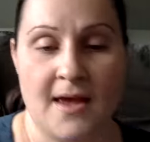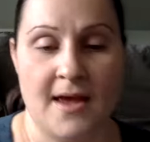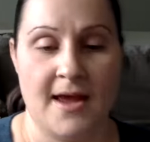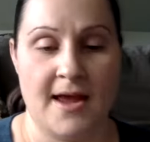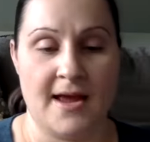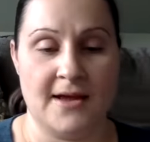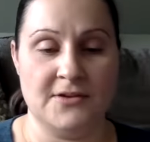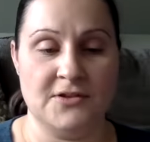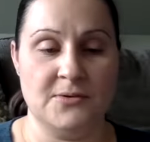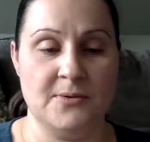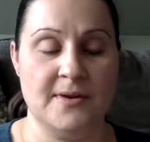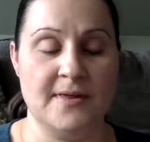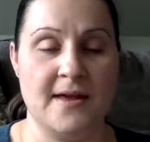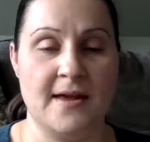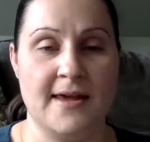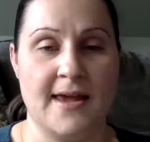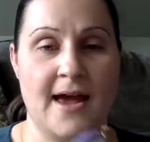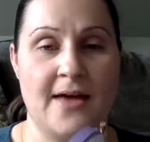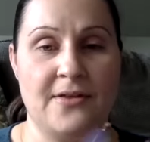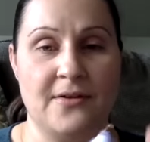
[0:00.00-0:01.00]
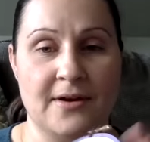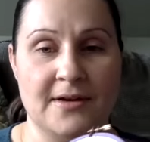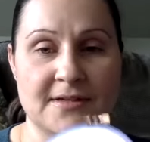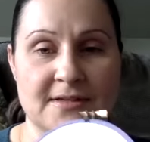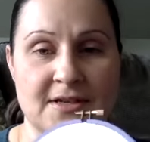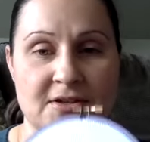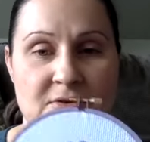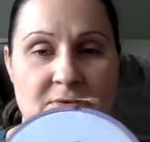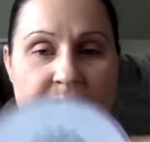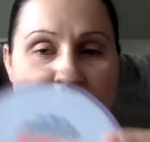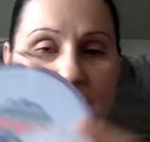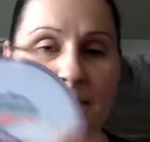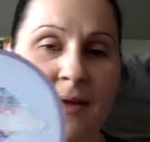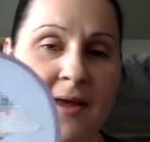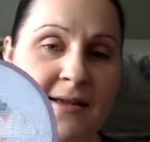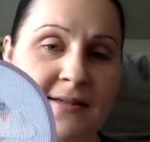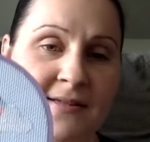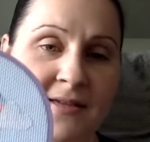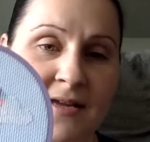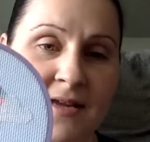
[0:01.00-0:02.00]
And doing that gathering stitch really
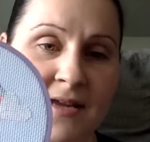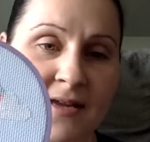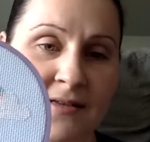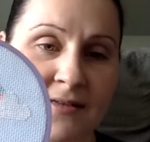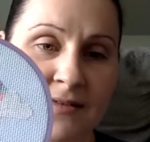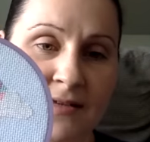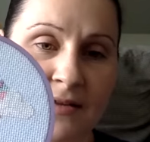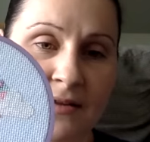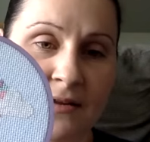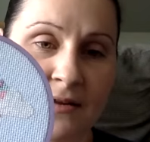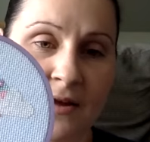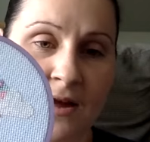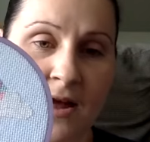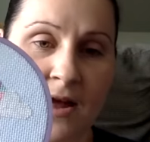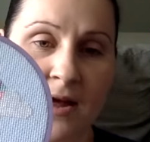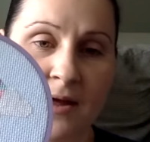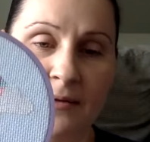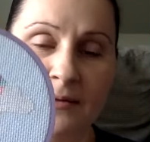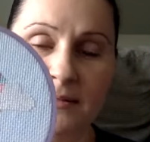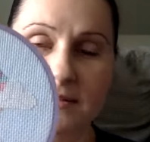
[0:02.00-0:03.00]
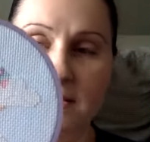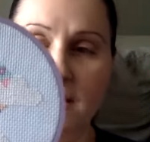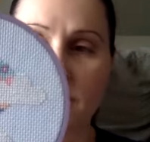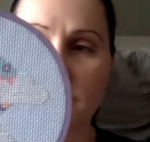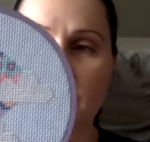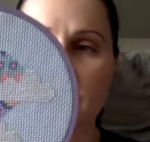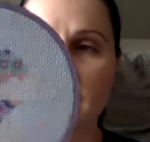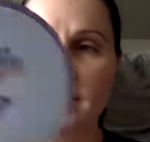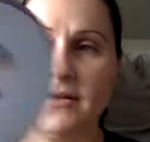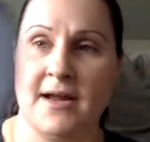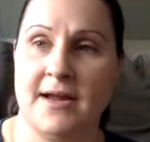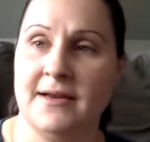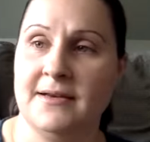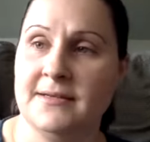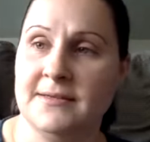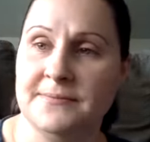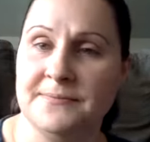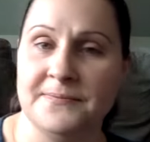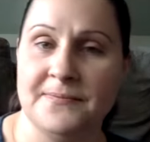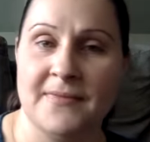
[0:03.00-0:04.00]
makes it stay pretty
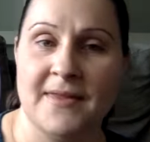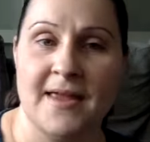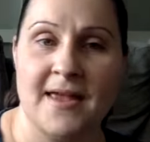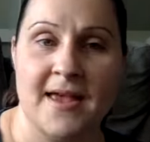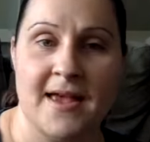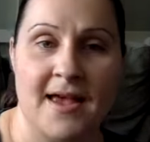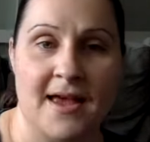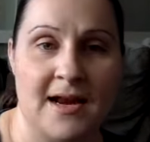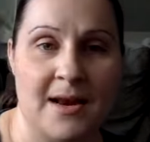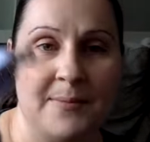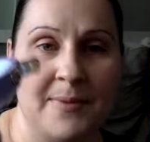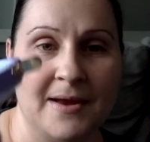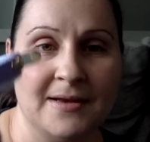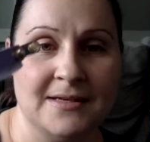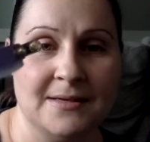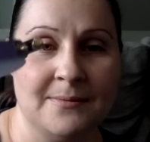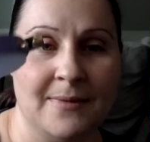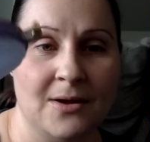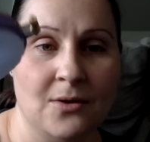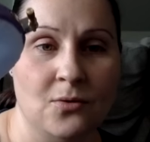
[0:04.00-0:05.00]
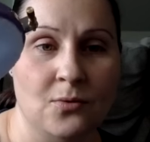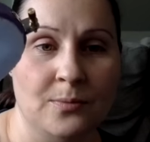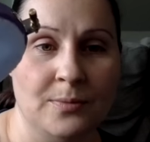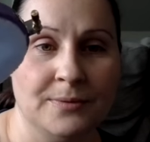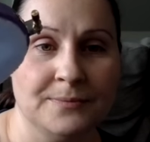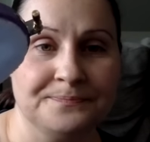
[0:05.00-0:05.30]
tight. And I painted my hoop.